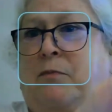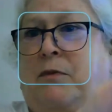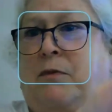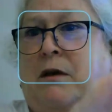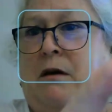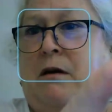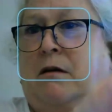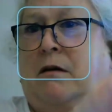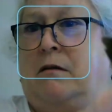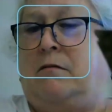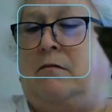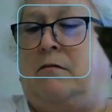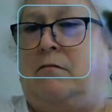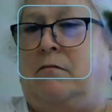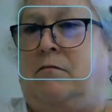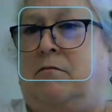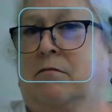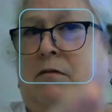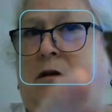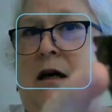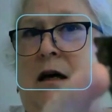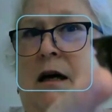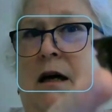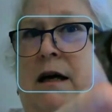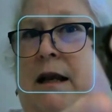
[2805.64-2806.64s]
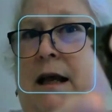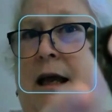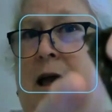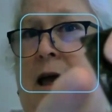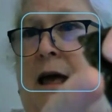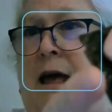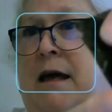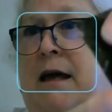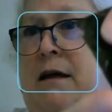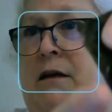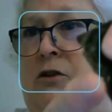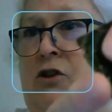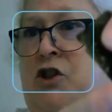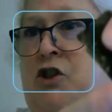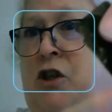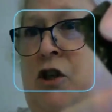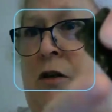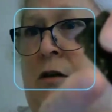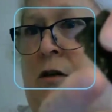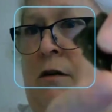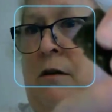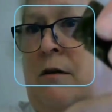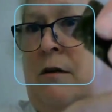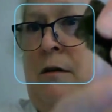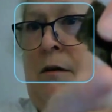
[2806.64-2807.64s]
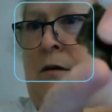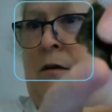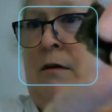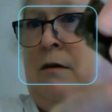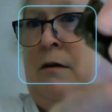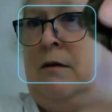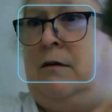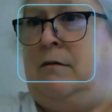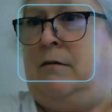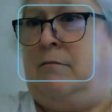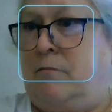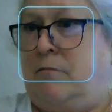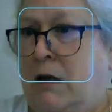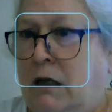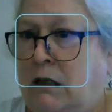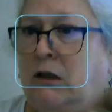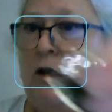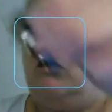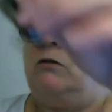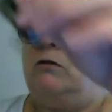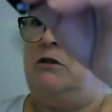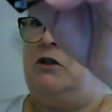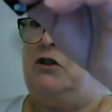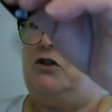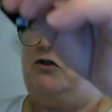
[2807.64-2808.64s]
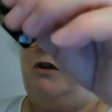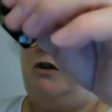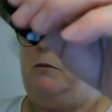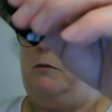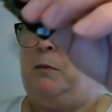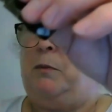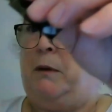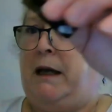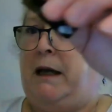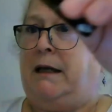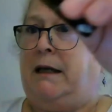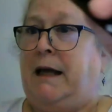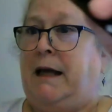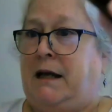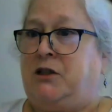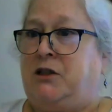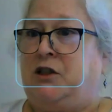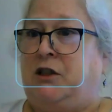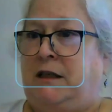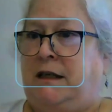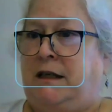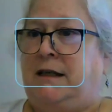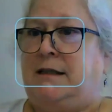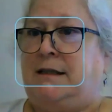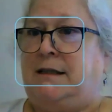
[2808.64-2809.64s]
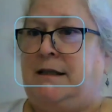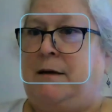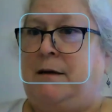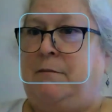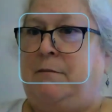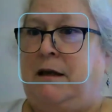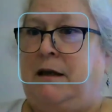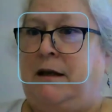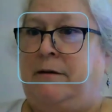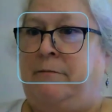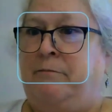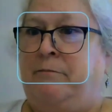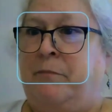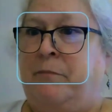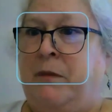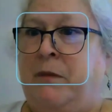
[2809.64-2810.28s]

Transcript: the cut edge along the streak plate and actually get something.